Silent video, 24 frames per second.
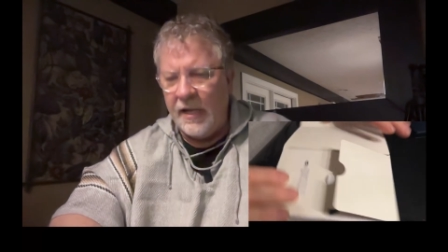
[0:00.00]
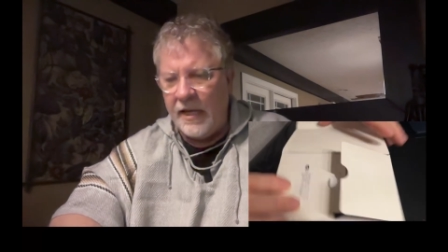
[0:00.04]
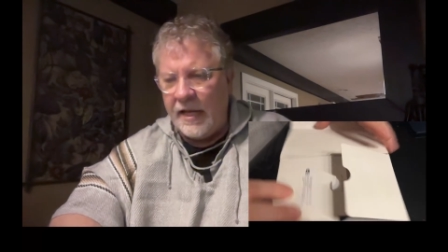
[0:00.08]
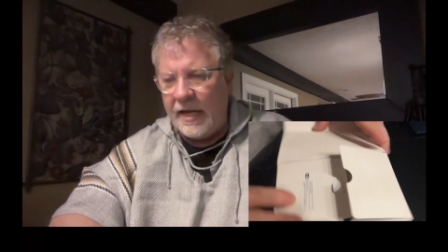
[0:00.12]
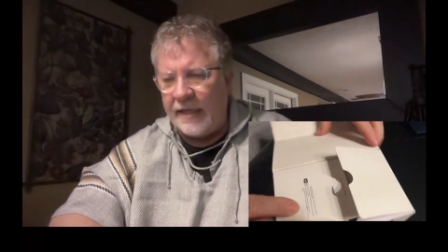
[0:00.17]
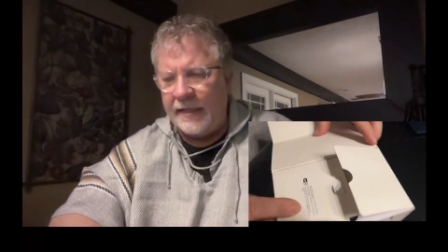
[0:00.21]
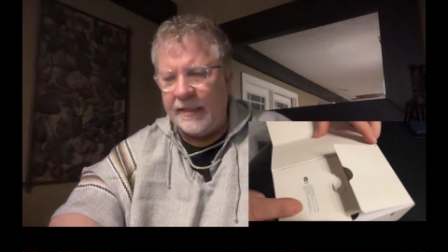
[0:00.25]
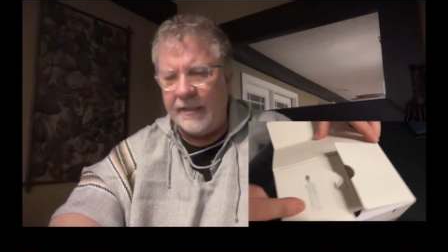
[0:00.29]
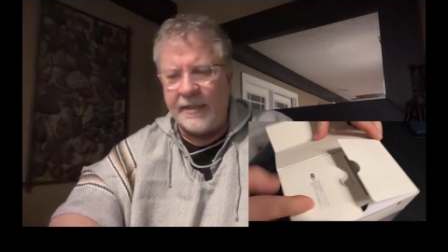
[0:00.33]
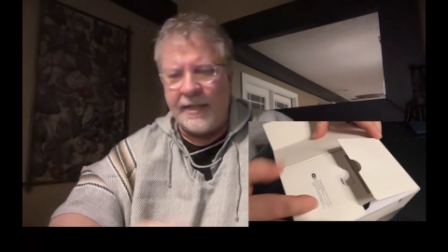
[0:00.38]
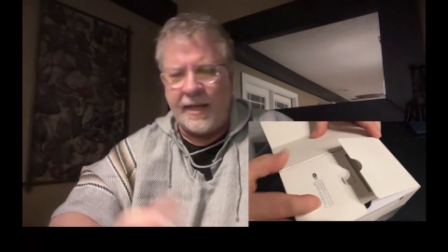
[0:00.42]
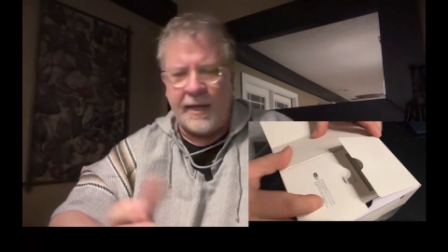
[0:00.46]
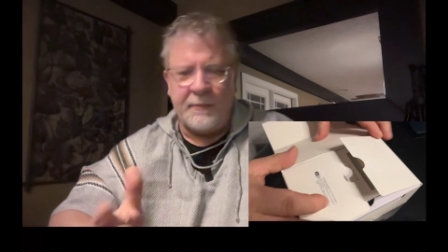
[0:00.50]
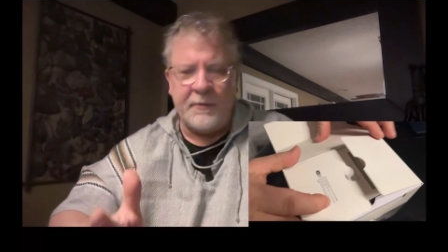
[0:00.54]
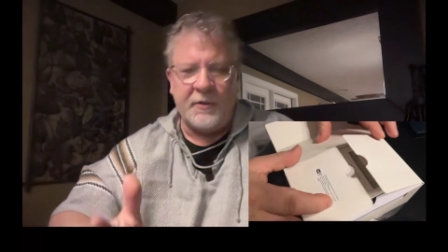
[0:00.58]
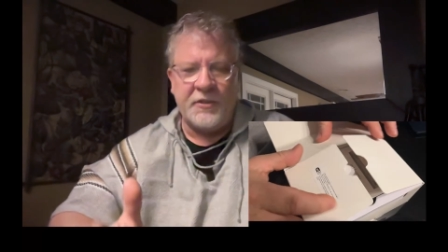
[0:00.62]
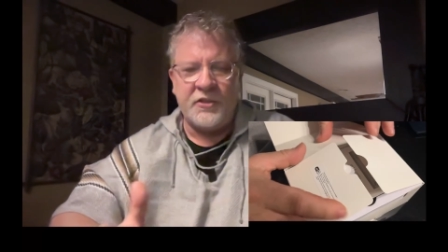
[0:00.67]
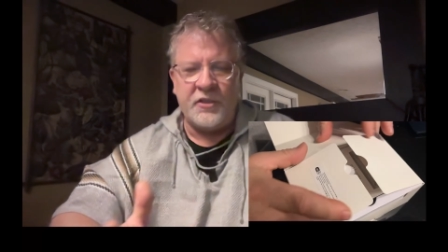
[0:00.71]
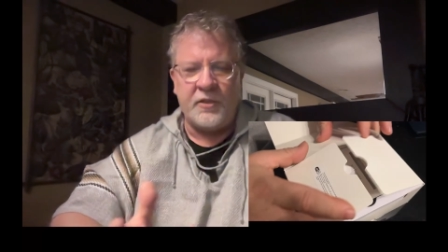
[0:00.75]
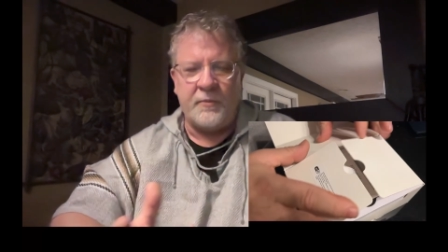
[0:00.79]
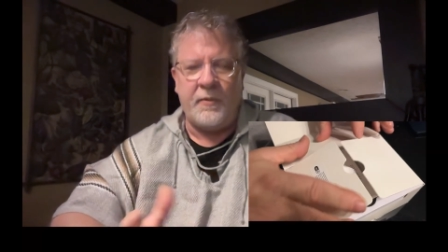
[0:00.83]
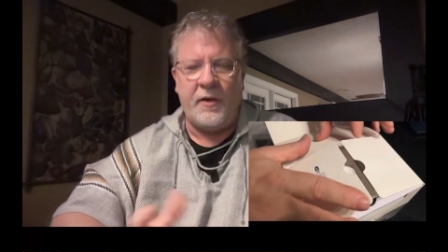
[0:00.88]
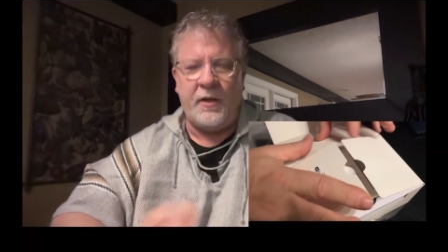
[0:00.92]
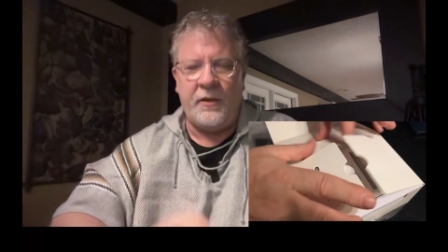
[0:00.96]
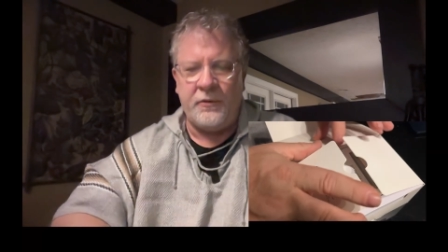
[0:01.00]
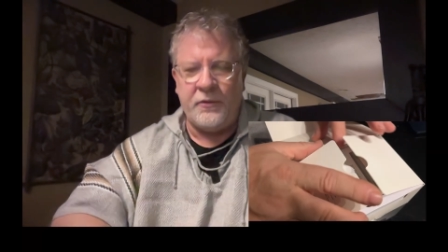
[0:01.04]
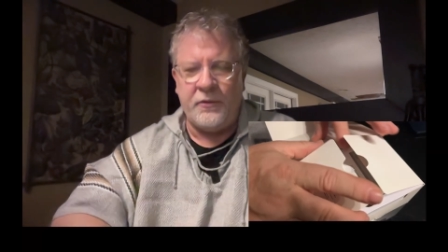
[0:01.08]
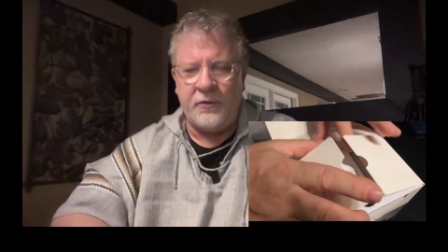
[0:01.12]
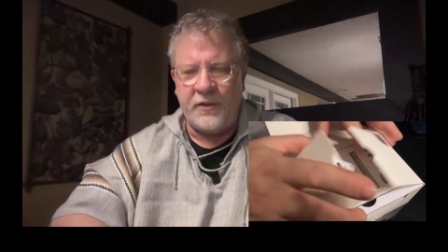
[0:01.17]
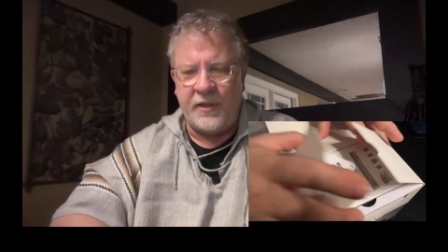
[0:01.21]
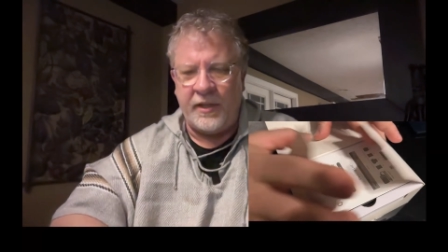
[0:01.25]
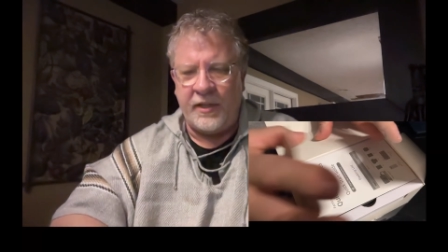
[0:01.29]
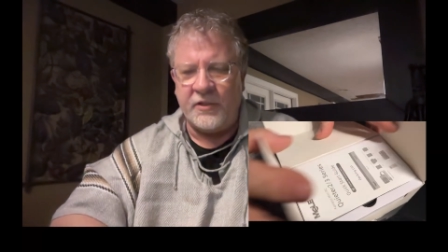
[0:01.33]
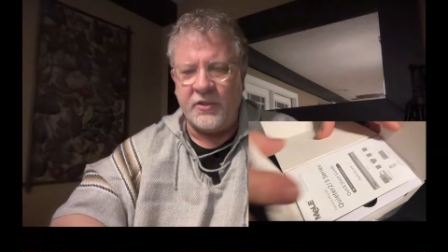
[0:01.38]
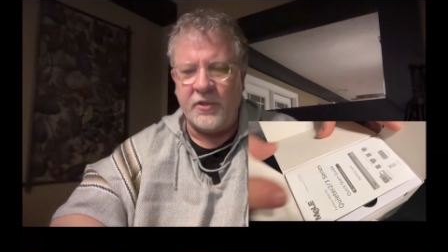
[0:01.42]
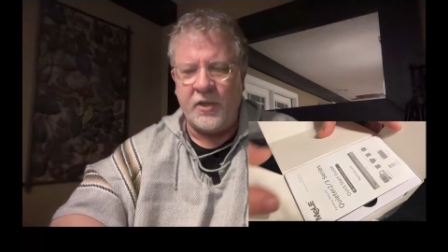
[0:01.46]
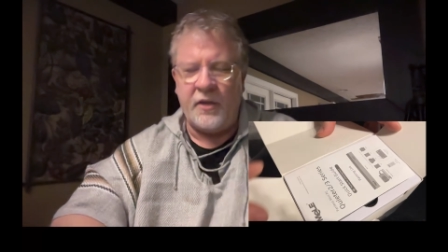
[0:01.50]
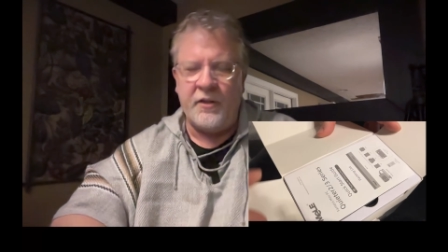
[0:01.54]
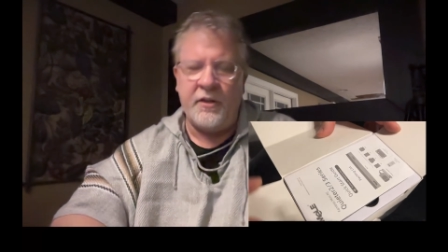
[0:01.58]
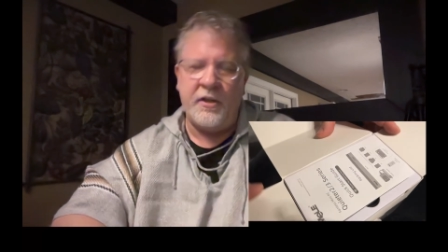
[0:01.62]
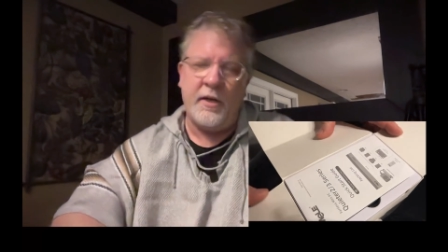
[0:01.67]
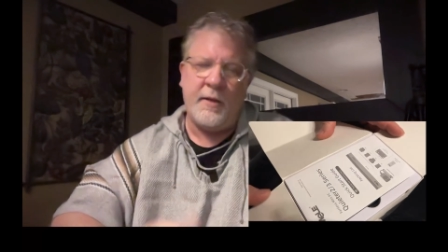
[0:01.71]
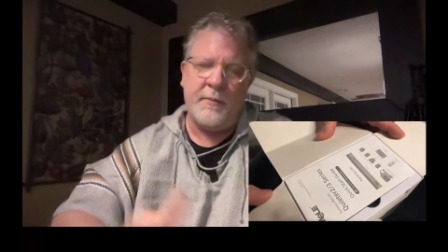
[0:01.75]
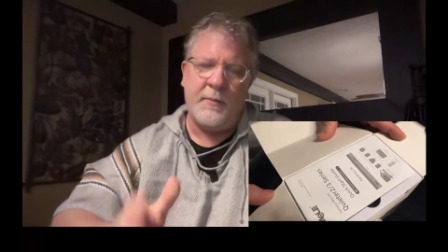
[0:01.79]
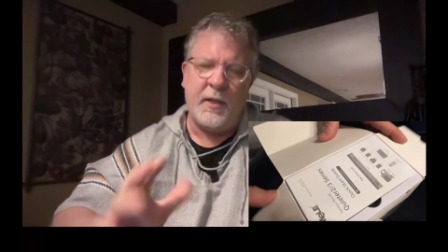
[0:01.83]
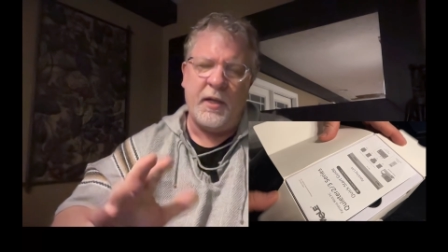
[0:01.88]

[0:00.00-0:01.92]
And it damaged some other things on there.